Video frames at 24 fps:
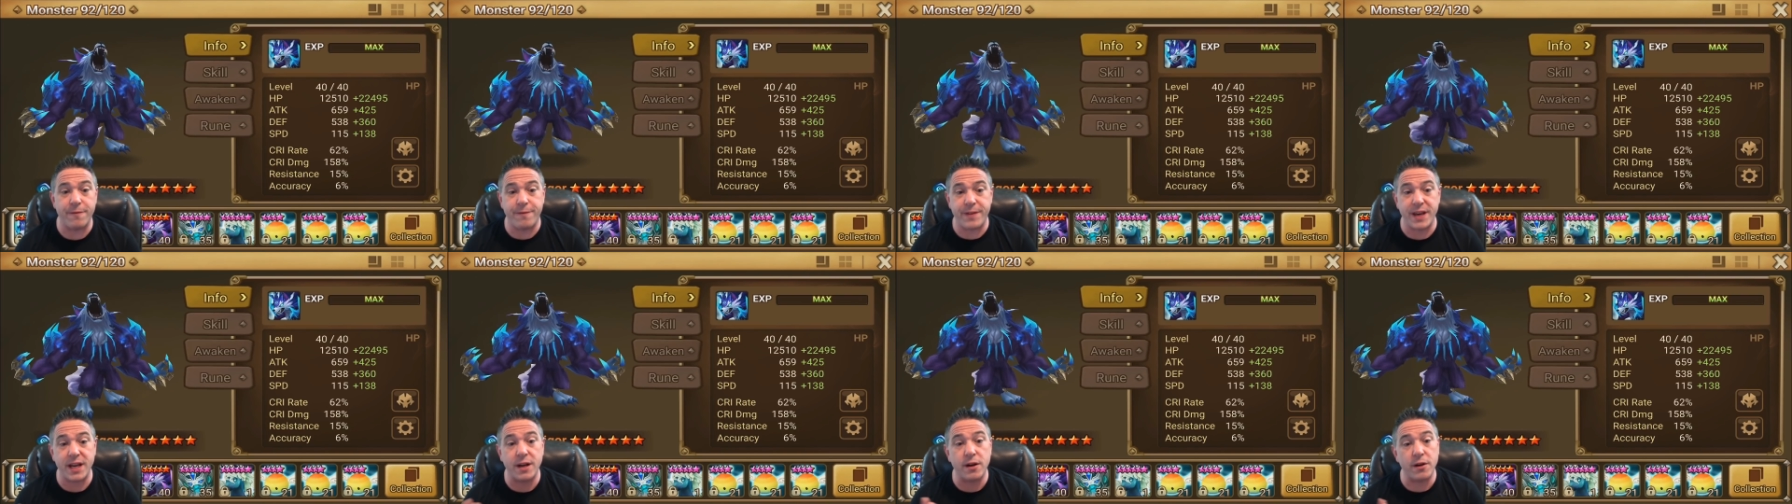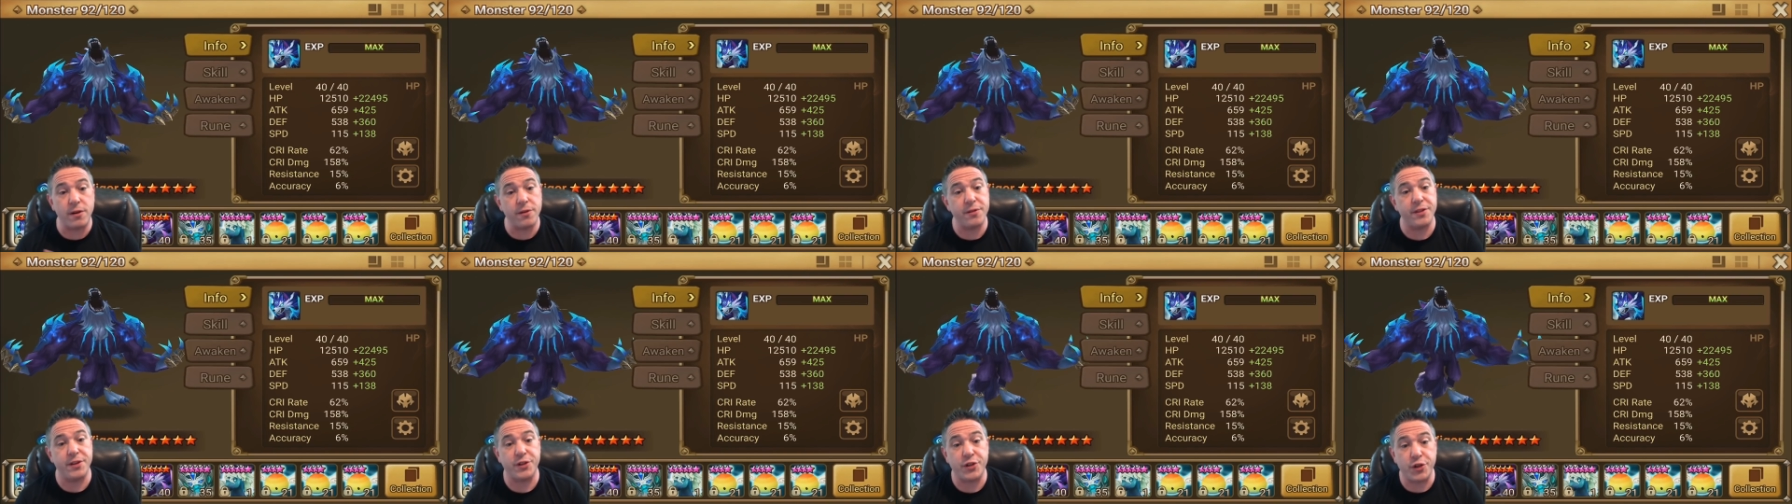
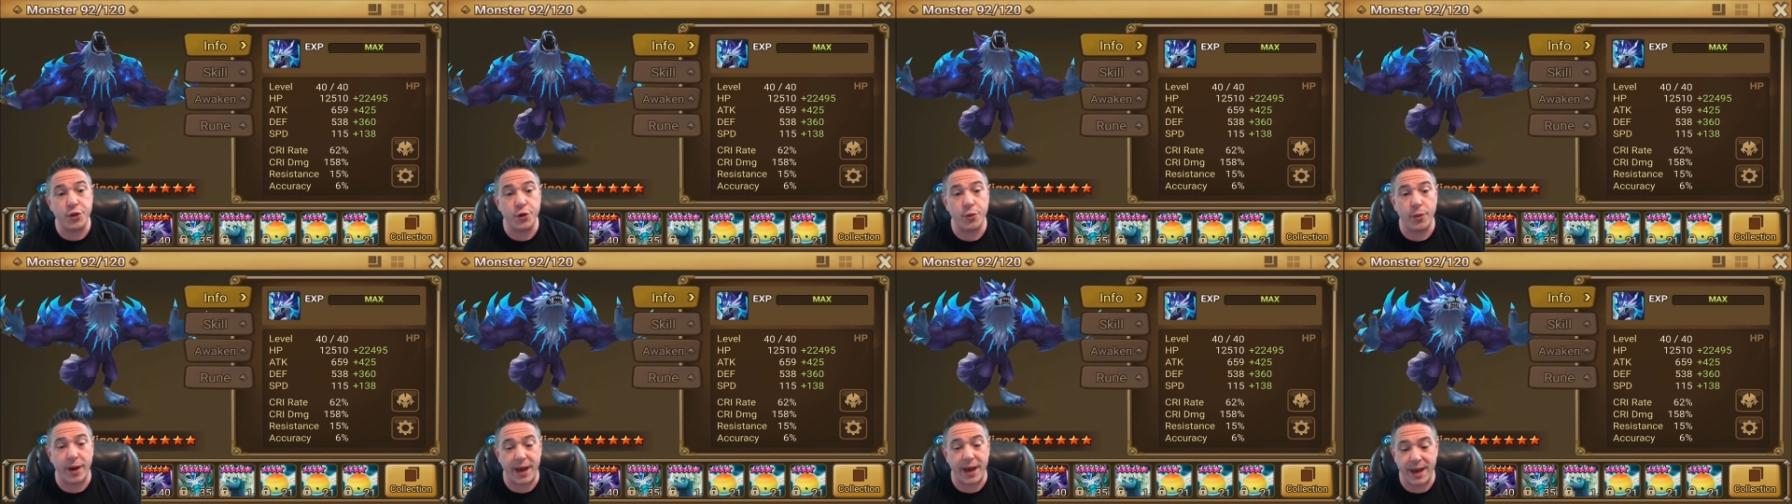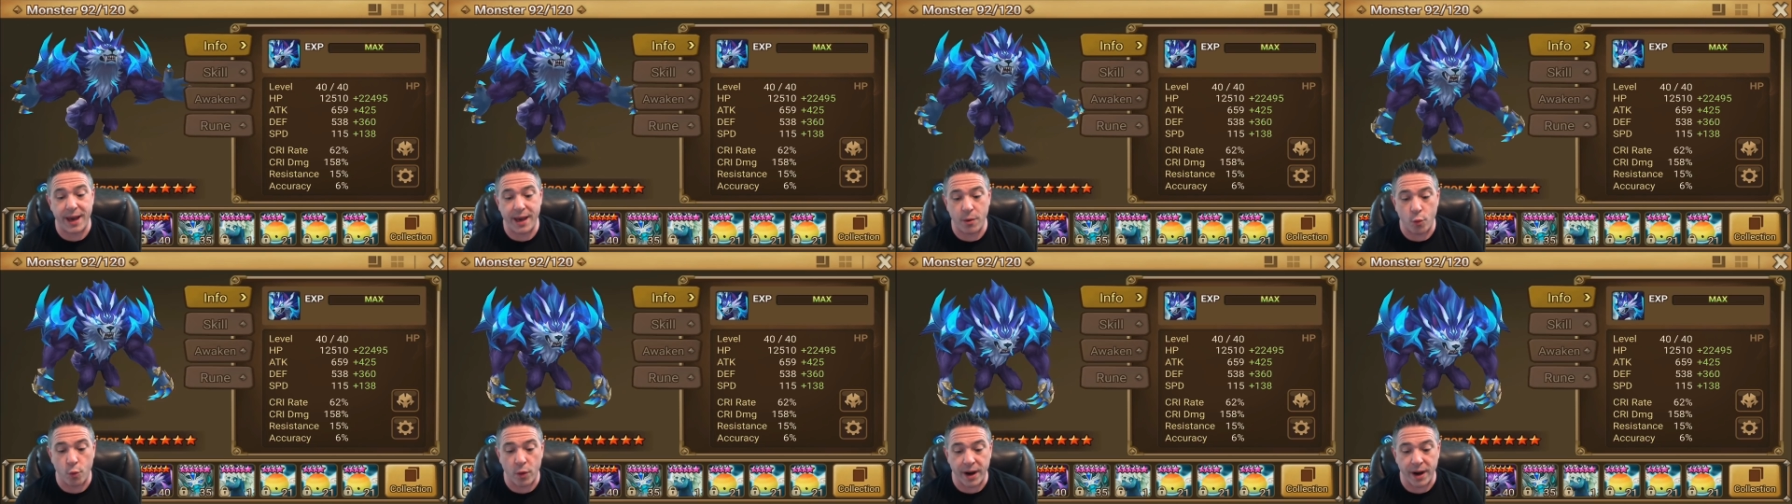Vigor the
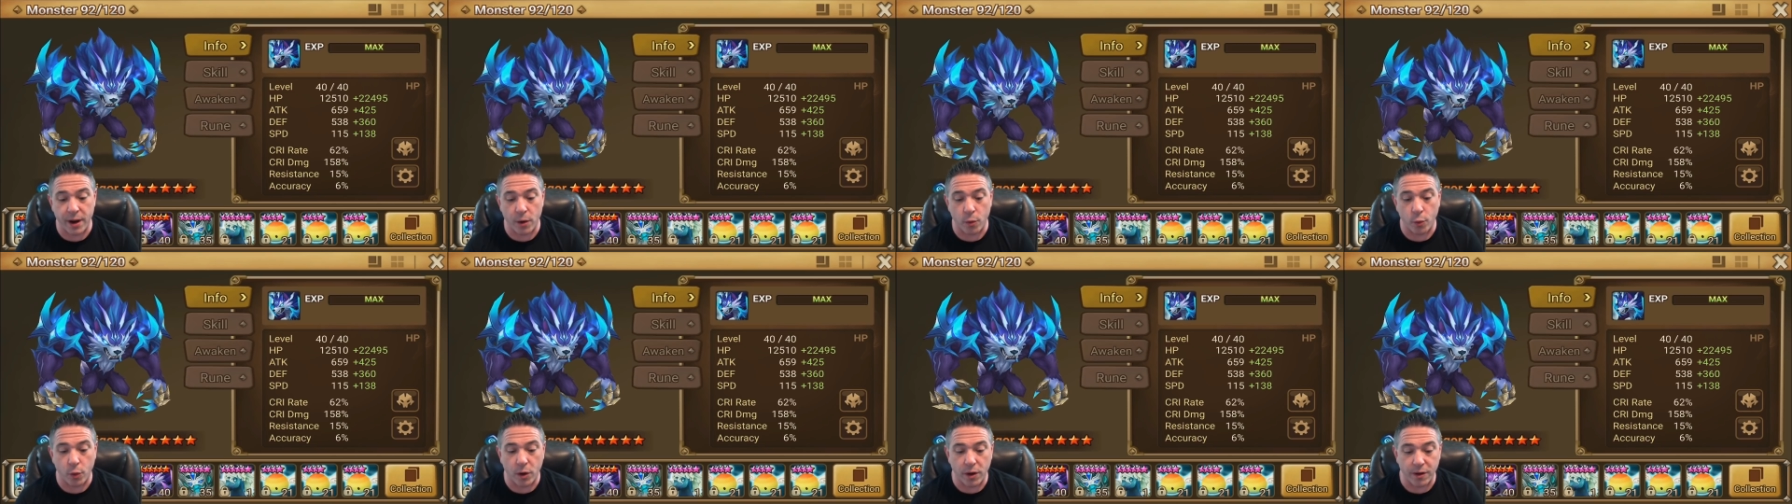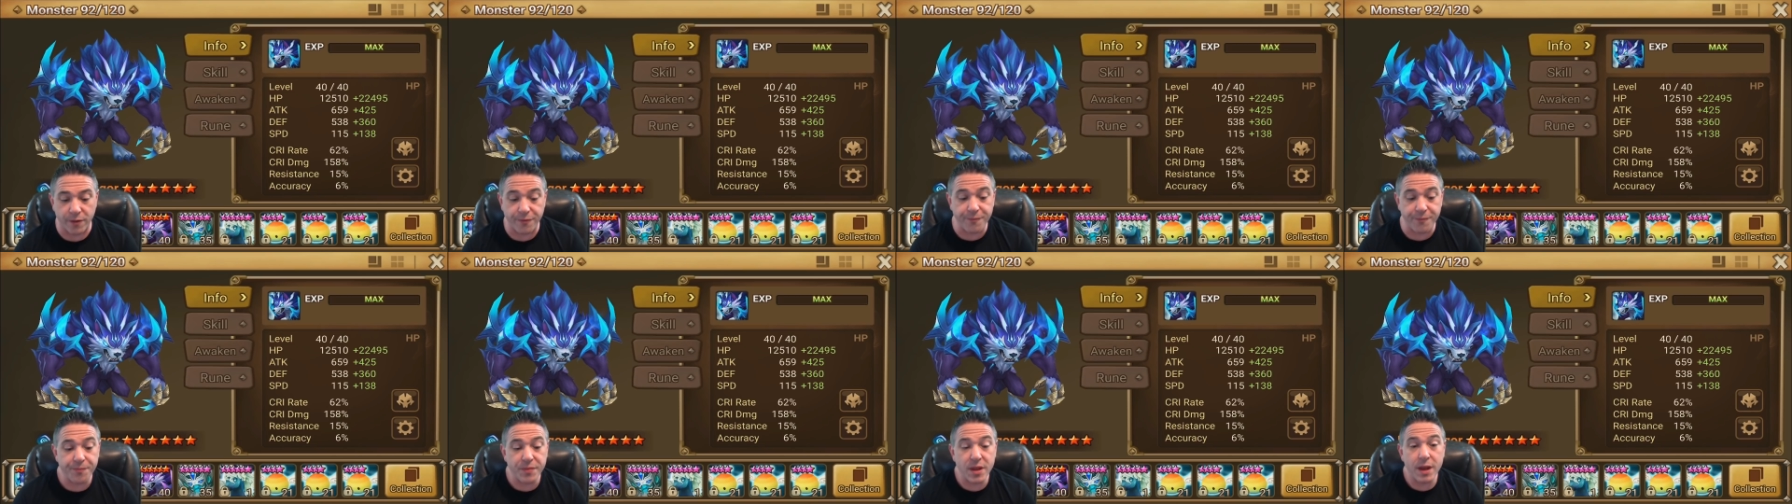2A
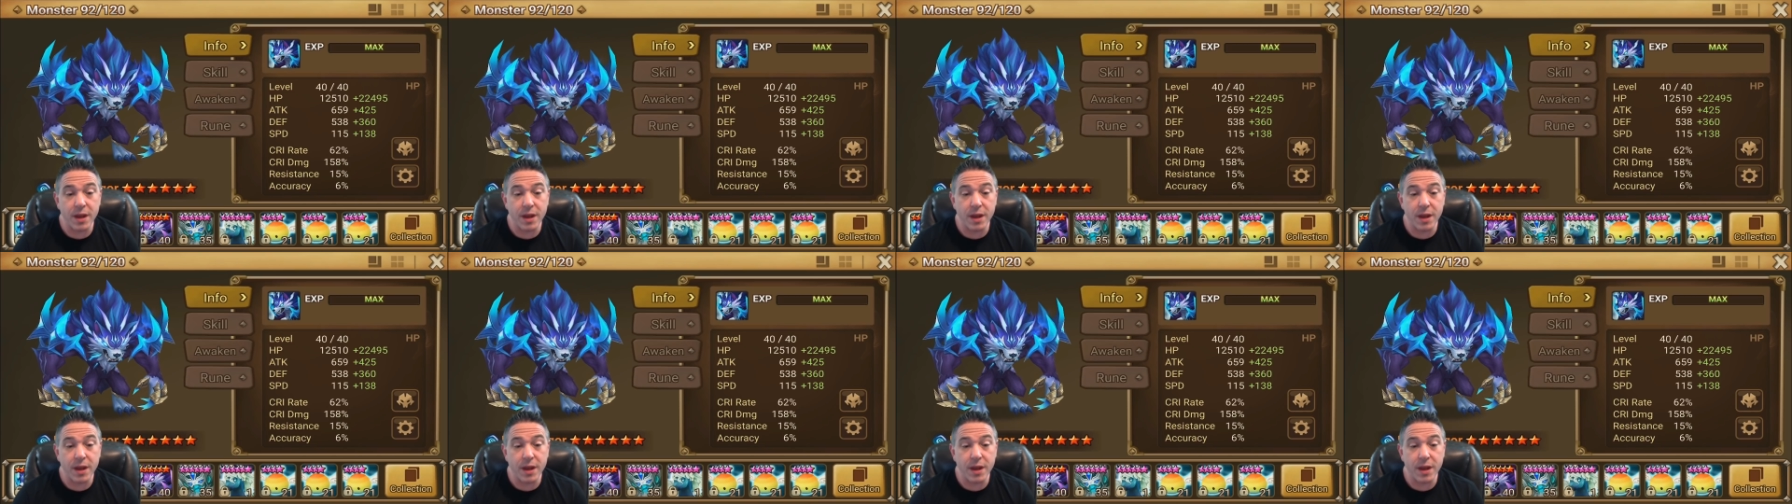Werewolf.